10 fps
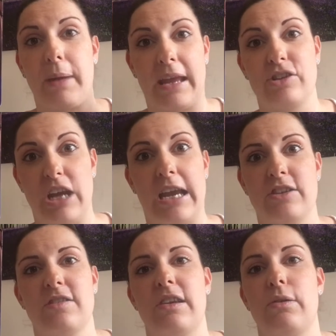big
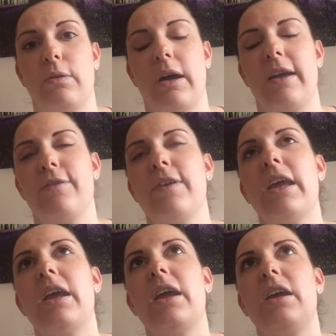changes in your life,
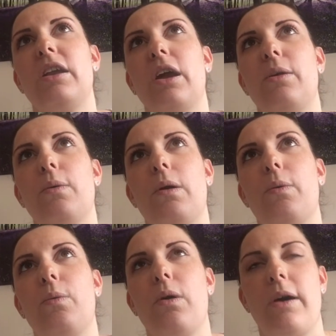
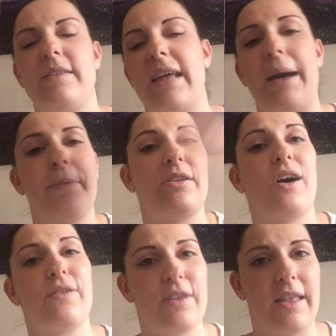what has happened
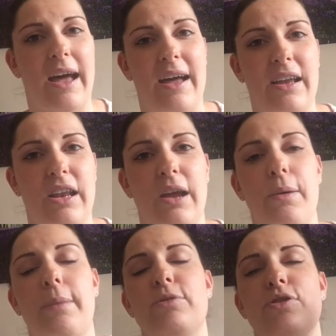after that.
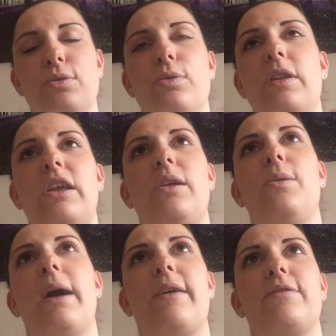I'm sure that
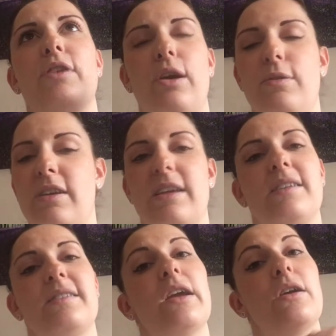you have
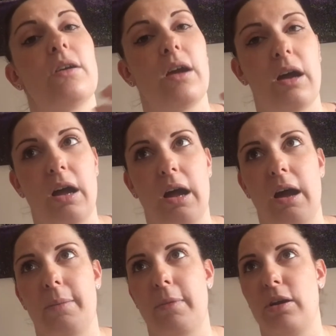noticed
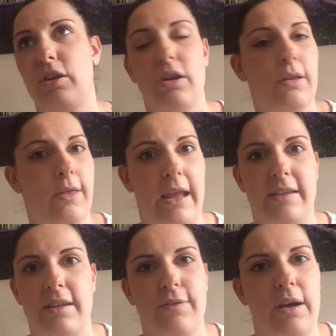good
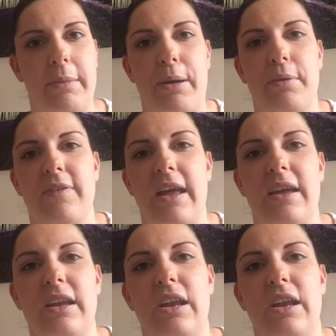things that have come out of it,